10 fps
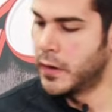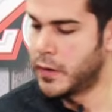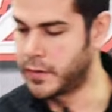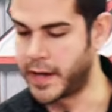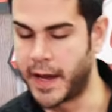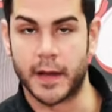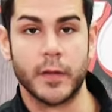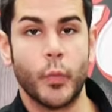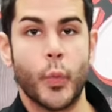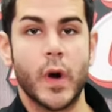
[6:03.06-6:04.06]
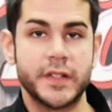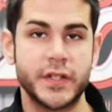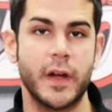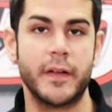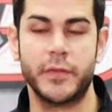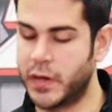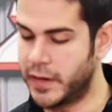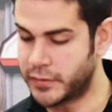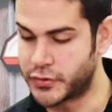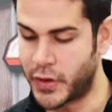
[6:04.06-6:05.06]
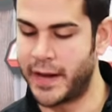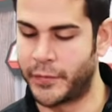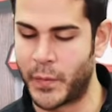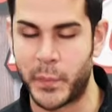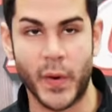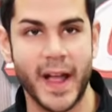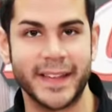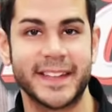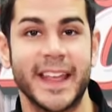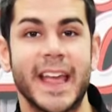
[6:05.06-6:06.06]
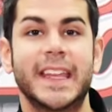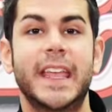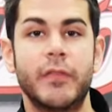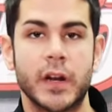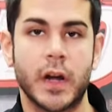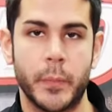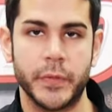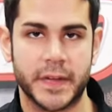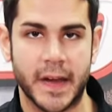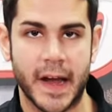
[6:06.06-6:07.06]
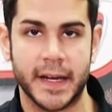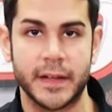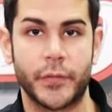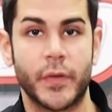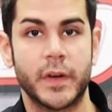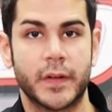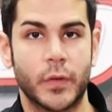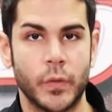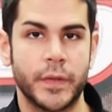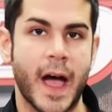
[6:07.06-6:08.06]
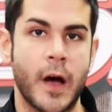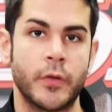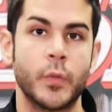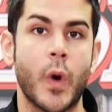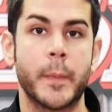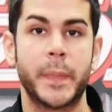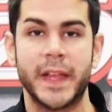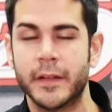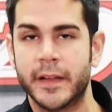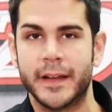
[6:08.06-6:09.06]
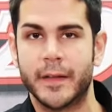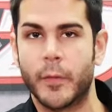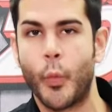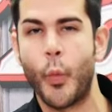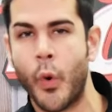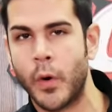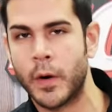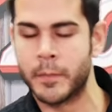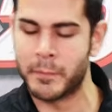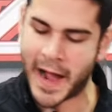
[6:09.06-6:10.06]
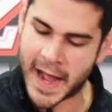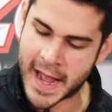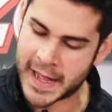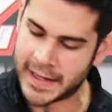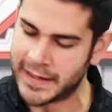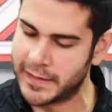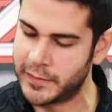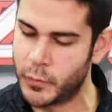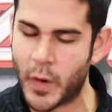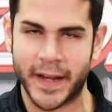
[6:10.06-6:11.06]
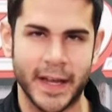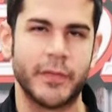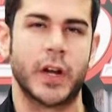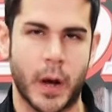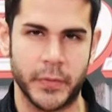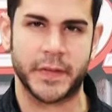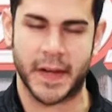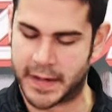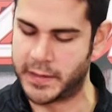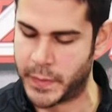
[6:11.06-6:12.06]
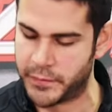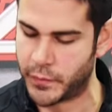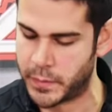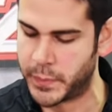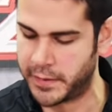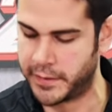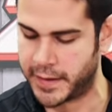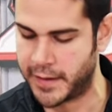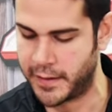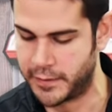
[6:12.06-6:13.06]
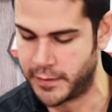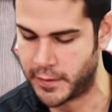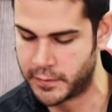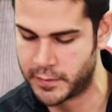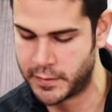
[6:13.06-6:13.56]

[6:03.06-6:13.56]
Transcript: Okay, once you have your transfer pressed, give it a couple seconds for it to cool down. You want to peel it warm, hot. You want to give it a couple seconds before you peel the carrier though.